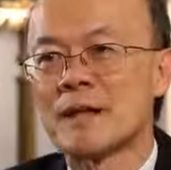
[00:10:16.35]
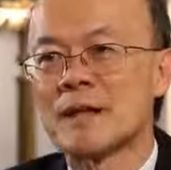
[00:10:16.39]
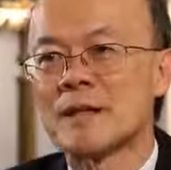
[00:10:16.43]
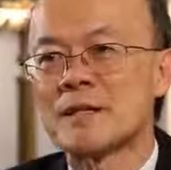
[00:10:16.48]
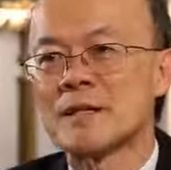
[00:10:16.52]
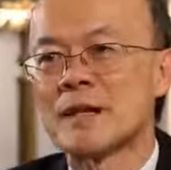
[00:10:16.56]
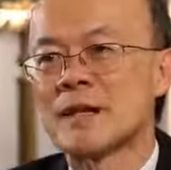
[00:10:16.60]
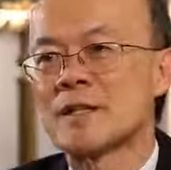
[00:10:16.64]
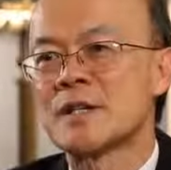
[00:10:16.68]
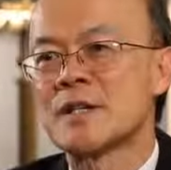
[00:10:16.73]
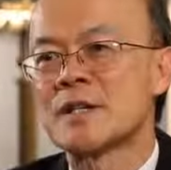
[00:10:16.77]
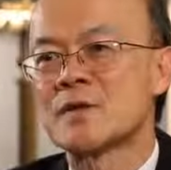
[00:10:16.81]

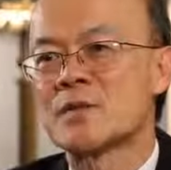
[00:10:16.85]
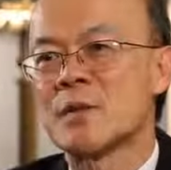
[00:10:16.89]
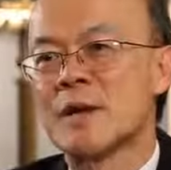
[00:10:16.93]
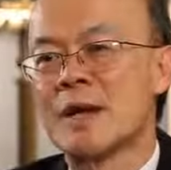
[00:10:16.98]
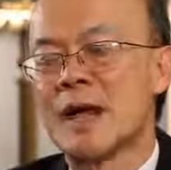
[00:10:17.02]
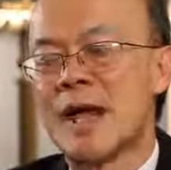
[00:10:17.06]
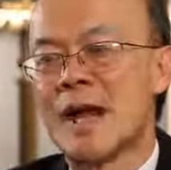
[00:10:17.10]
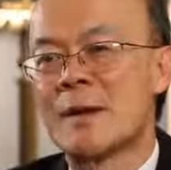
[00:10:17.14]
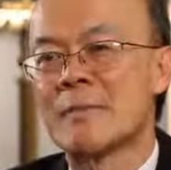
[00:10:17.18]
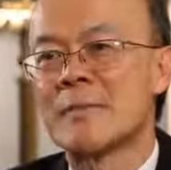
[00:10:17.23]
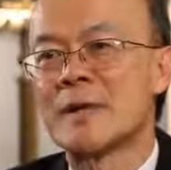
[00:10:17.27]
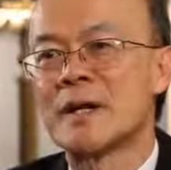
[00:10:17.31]
such as what's
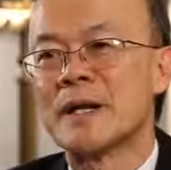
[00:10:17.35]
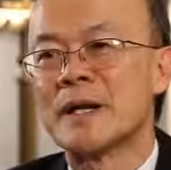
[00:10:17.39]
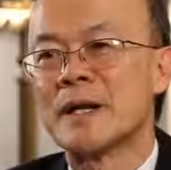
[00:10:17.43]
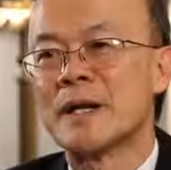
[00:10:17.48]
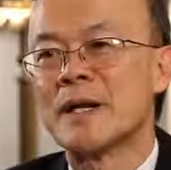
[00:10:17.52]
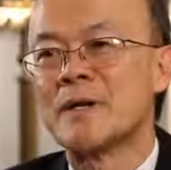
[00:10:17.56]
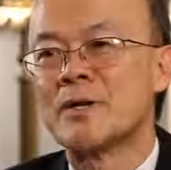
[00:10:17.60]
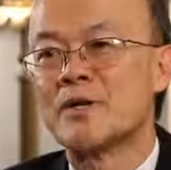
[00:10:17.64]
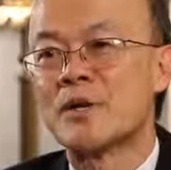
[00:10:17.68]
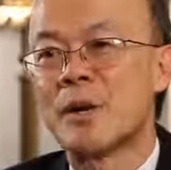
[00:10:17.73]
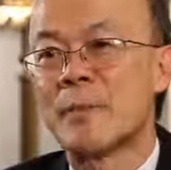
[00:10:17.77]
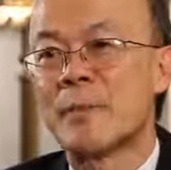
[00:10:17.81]
happening
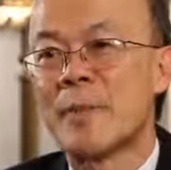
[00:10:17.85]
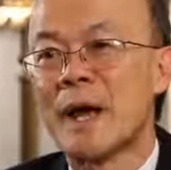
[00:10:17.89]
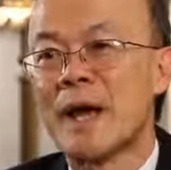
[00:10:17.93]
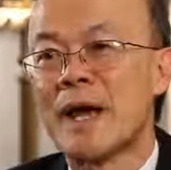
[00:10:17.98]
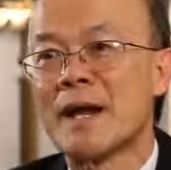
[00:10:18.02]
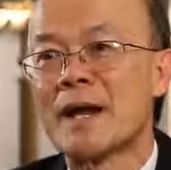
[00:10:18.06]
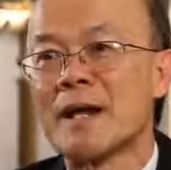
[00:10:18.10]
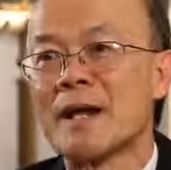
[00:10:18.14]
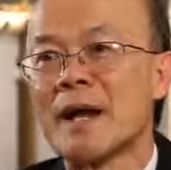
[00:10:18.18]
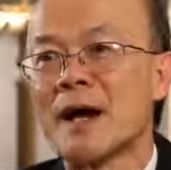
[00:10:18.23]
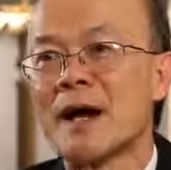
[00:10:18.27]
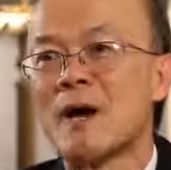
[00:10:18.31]
in
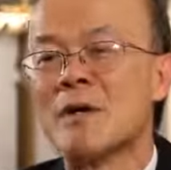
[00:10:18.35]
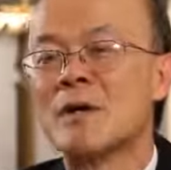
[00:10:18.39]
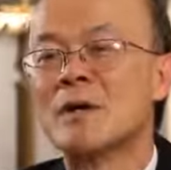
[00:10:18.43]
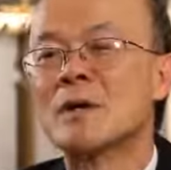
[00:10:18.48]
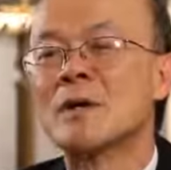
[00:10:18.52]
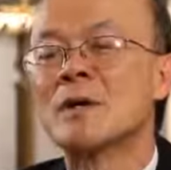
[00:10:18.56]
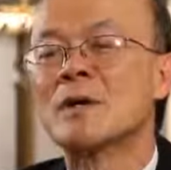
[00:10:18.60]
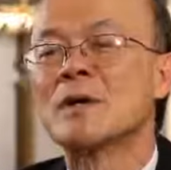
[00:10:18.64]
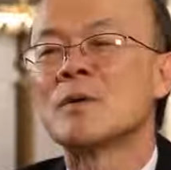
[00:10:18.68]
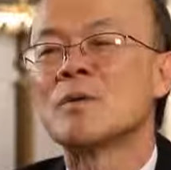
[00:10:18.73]
Japan now,